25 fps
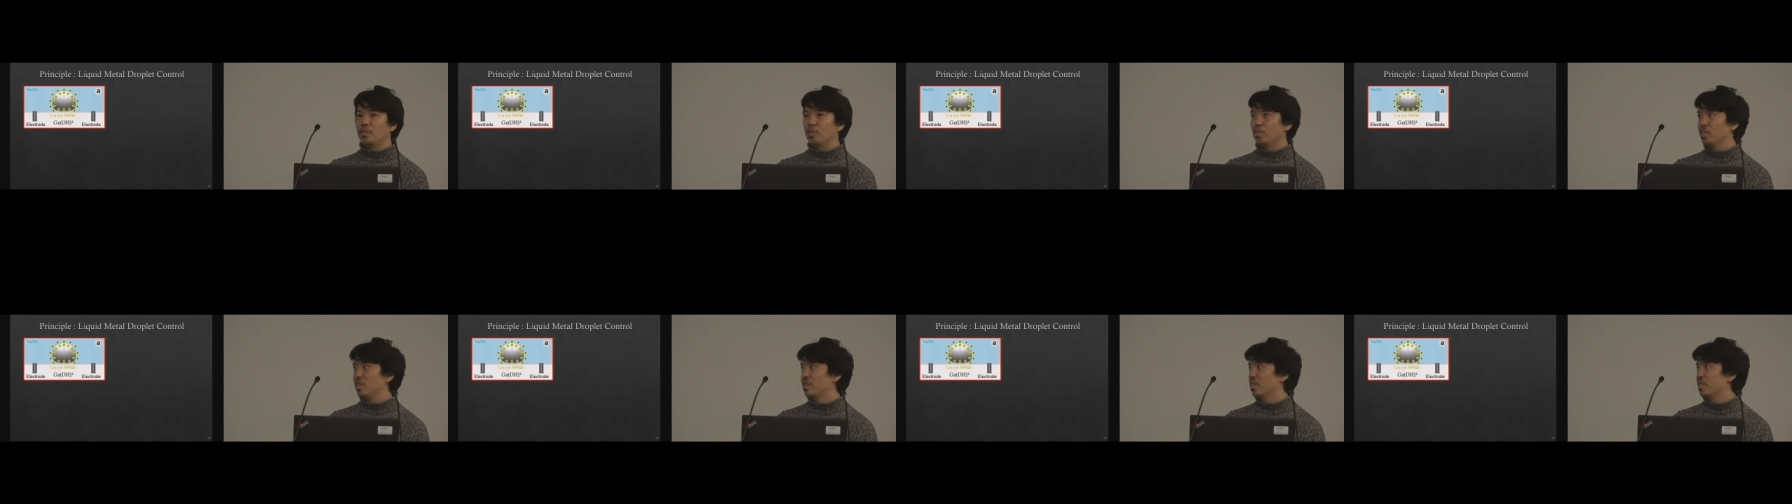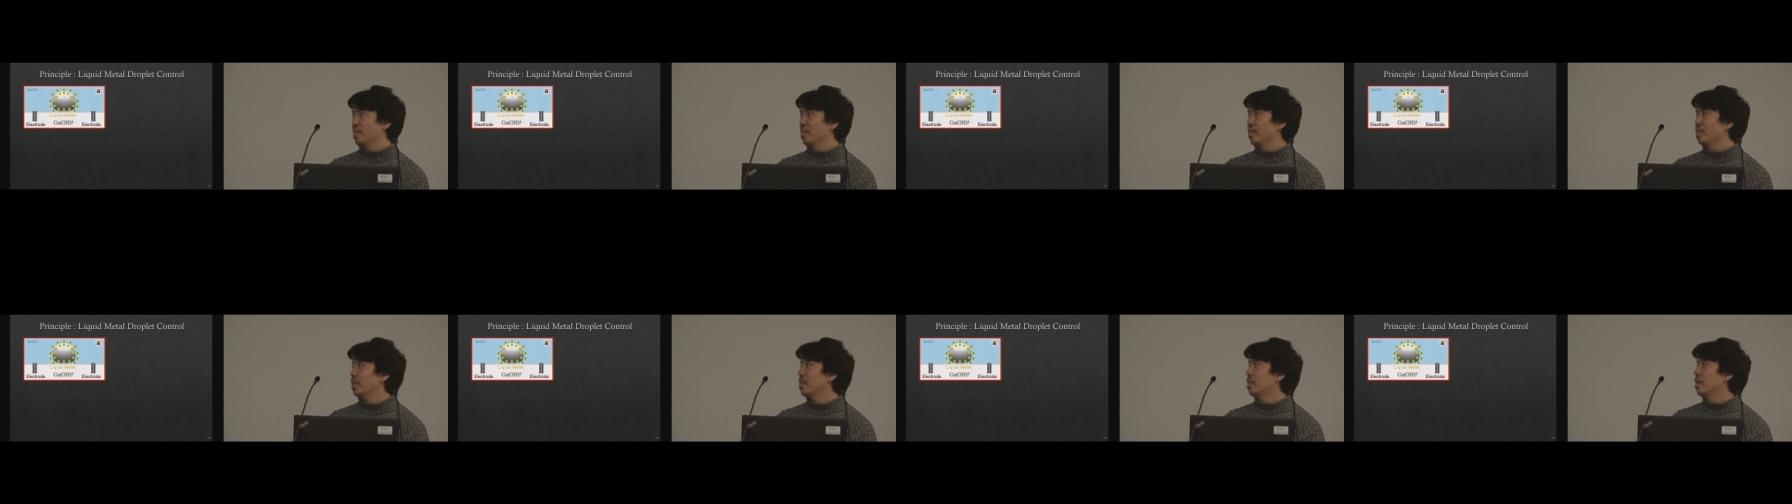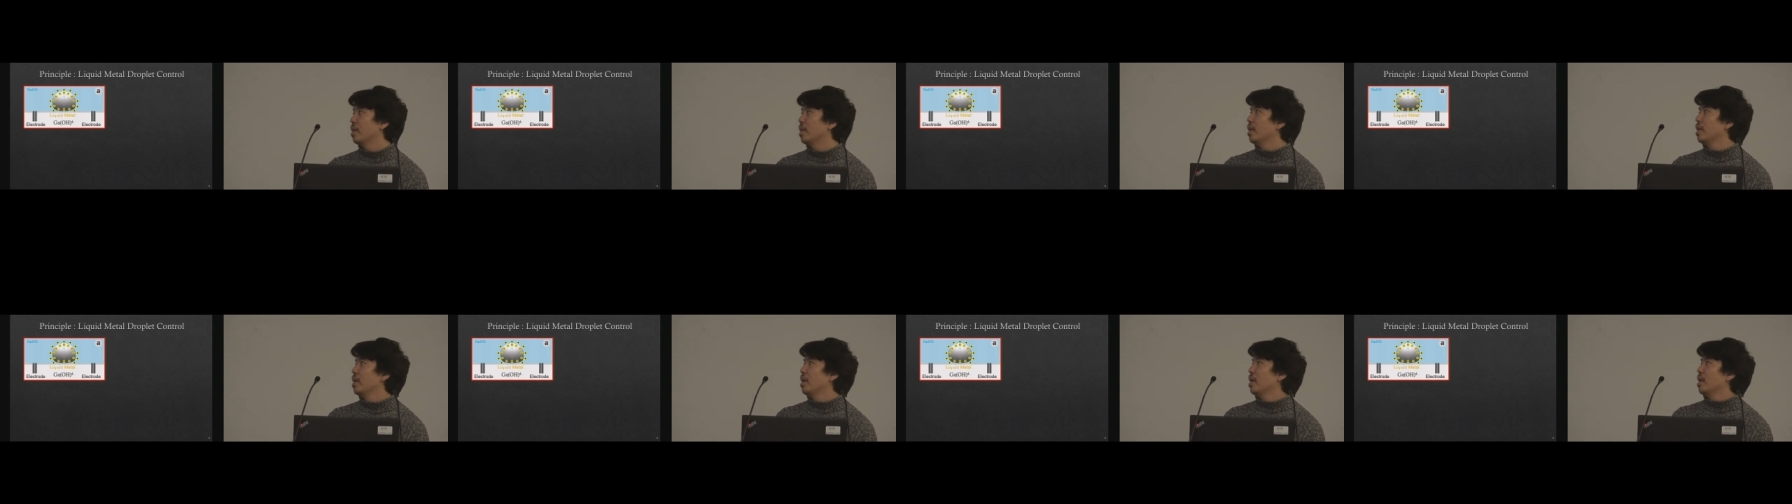hydroxide,
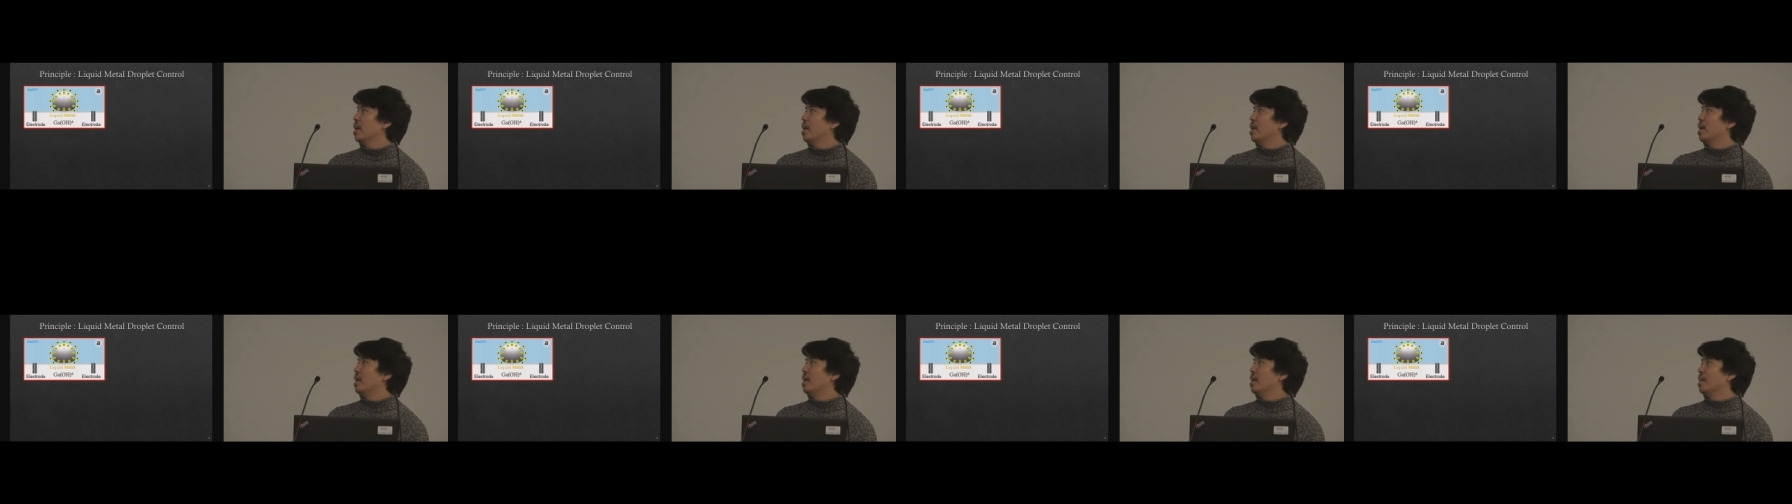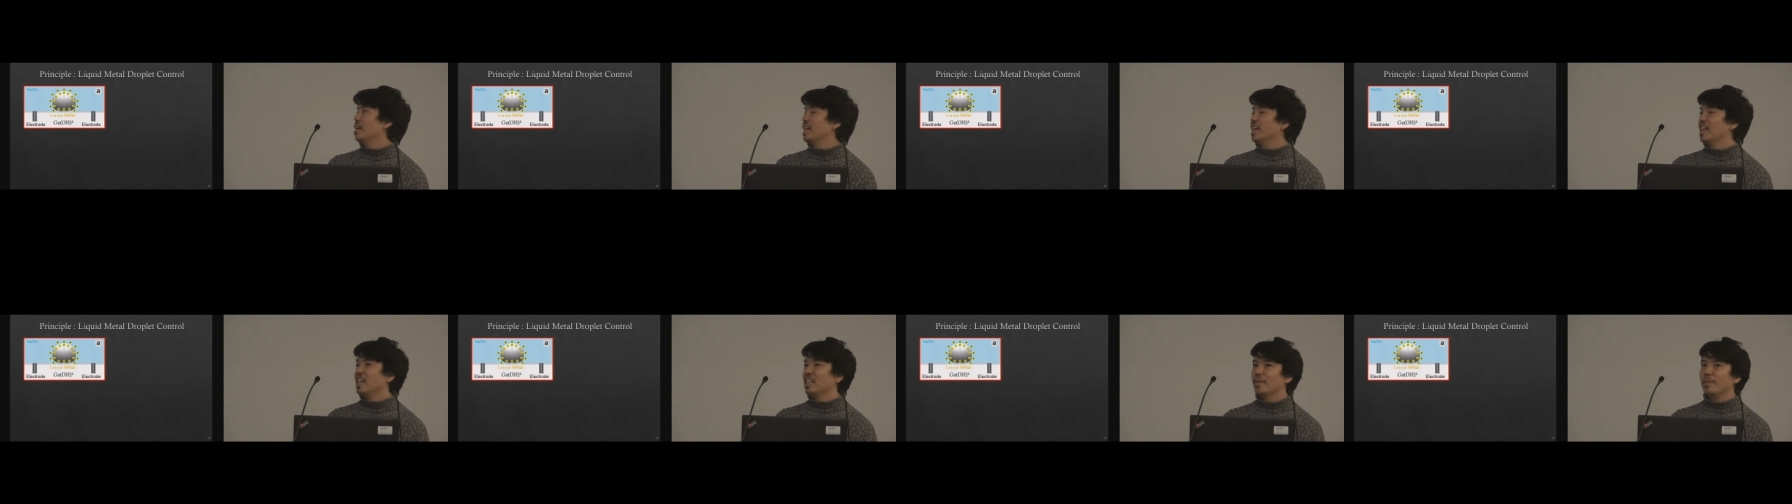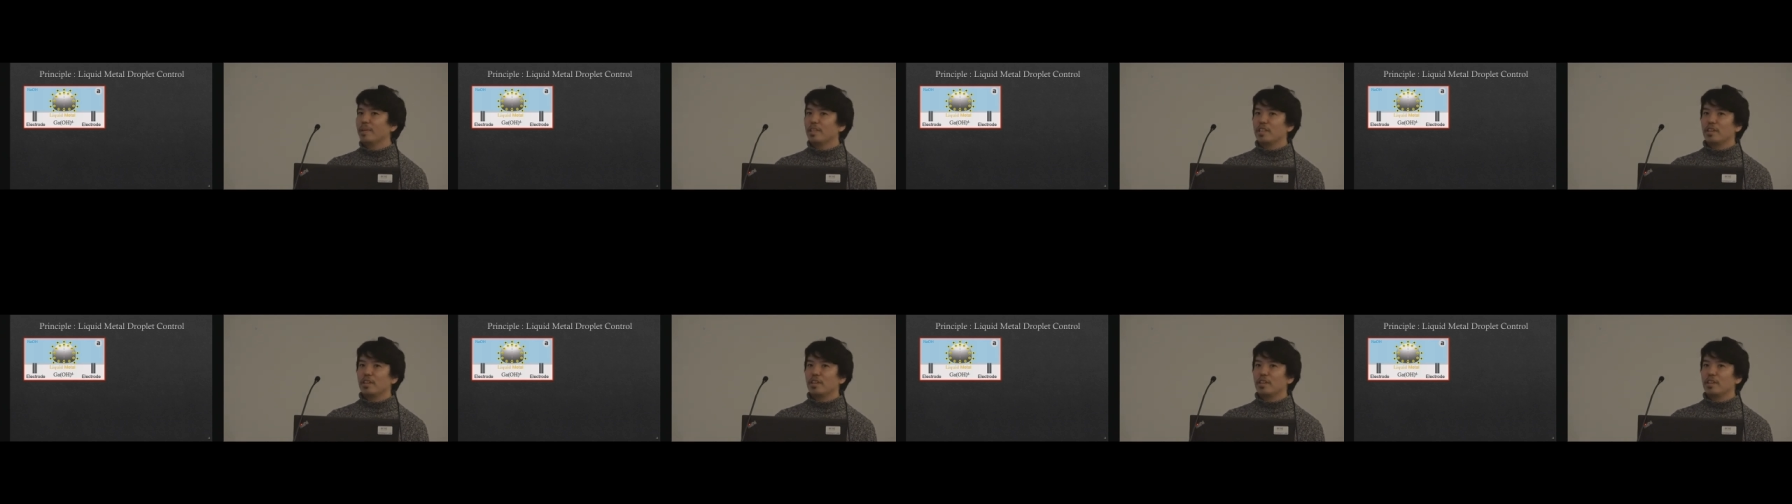liquid